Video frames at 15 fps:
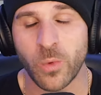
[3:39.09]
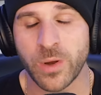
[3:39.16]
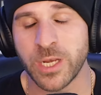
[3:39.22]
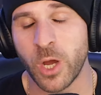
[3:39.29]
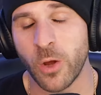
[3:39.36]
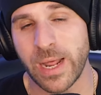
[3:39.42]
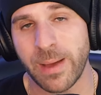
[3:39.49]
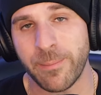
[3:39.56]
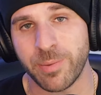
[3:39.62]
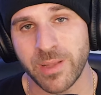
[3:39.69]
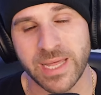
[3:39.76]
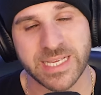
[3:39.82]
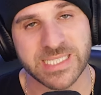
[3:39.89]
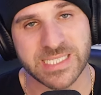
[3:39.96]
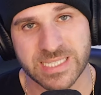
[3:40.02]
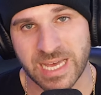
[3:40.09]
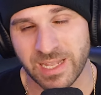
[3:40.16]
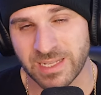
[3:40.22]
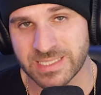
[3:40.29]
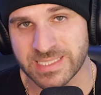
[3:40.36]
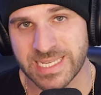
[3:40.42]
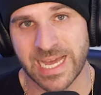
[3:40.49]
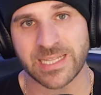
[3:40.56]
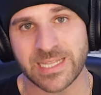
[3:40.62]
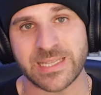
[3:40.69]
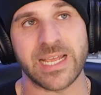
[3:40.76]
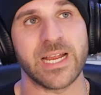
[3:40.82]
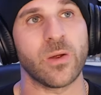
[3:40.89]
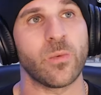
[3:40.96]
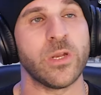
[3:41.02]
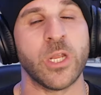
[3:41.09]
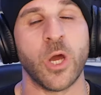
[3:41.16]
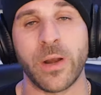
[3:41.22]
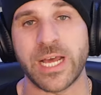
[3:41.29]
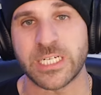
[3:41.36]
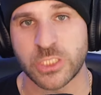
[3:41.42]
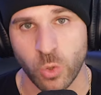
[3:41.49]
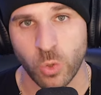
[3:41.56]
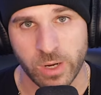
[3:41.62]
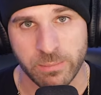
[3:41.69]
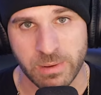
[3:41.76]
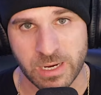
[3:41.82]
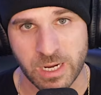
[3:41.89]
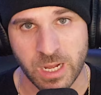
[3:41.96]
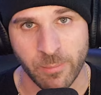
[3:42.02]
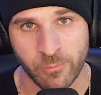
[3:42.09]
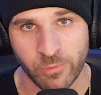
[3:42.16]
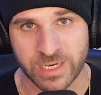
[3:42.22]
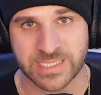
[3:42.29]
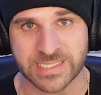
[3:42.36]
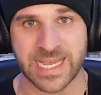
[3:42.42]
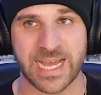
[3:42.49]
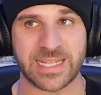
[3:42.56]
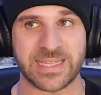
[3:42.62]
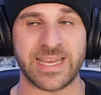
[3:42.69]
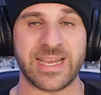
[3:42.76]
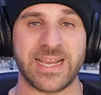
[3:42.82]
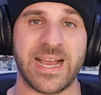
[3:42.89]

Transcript: We know that Blake Snell is out there. We know that Jordan Montgomery is out there.